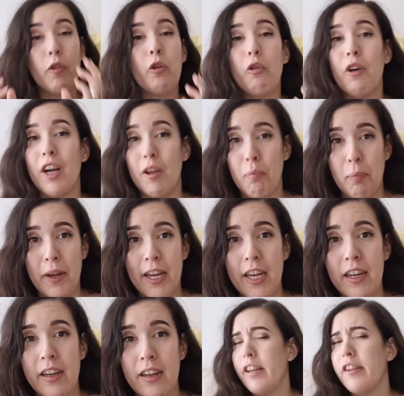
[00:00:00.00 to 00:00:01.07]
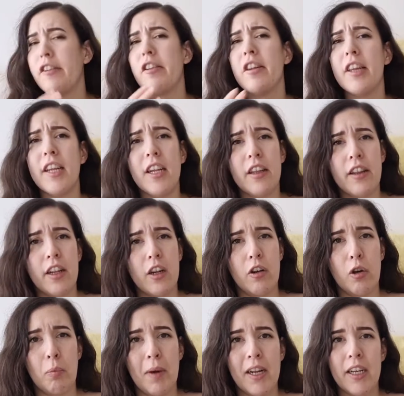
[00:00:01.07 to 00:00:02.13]
quite big. It's thinner than an
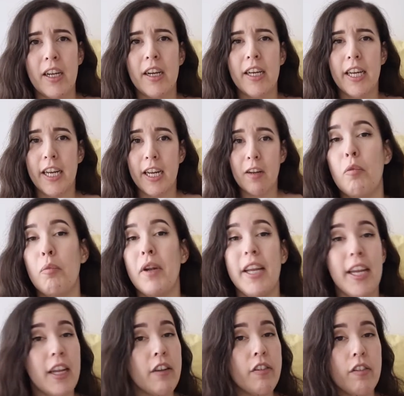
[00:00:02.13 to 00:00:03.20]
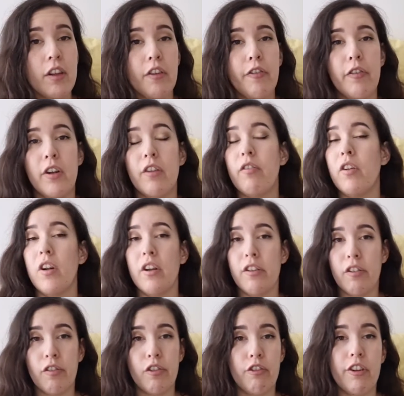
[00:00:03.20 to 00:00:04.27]
obanyaki, but it is stuffed full of lots
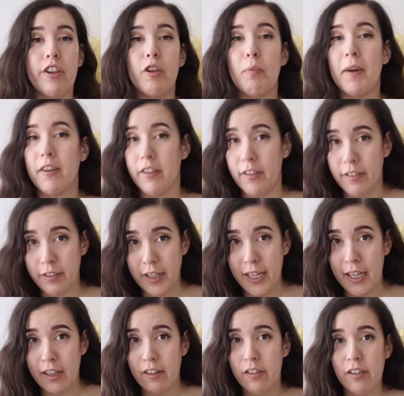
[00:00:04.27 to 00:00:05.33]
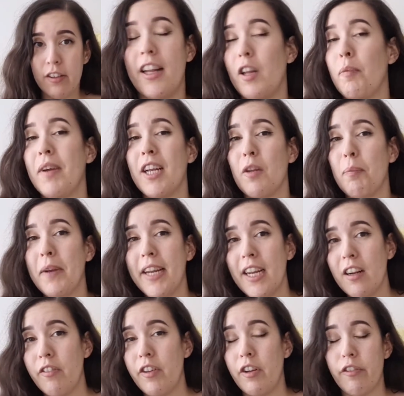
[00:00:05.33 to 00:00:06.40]
of stretchy melted cheese. And the main appeal
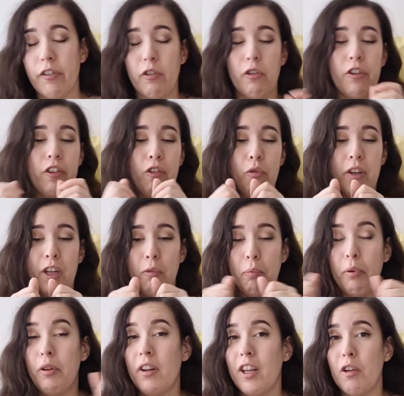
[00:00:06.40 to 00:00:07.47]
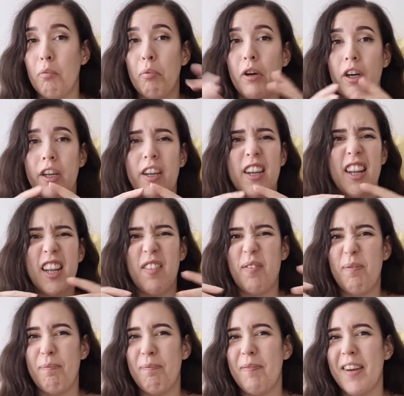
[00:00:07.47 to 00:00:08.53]
of it, of course, is when you pull it apart, you get that
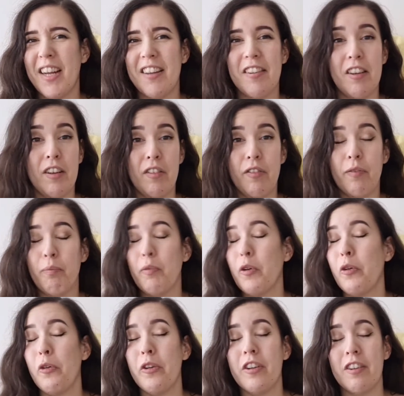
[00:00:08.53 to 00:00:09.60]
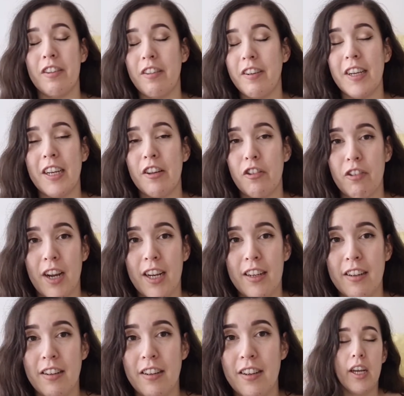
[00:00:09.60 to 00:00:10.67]
massive, gorgeous cheese
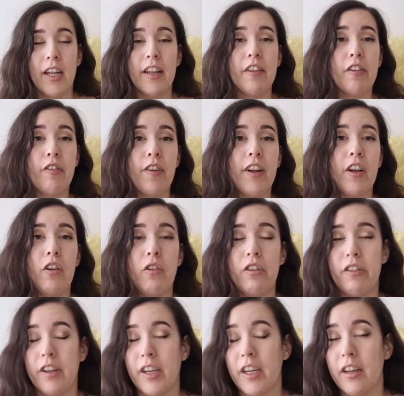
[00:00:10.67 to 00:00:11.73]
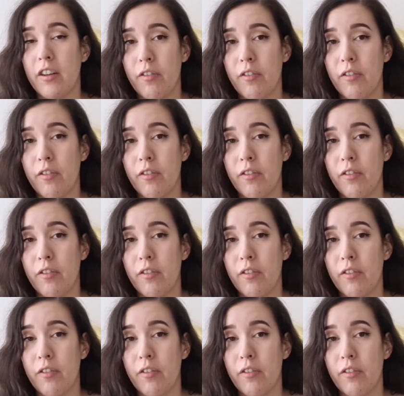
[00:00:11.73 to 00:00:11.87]
stretch. And this is found in Osaka.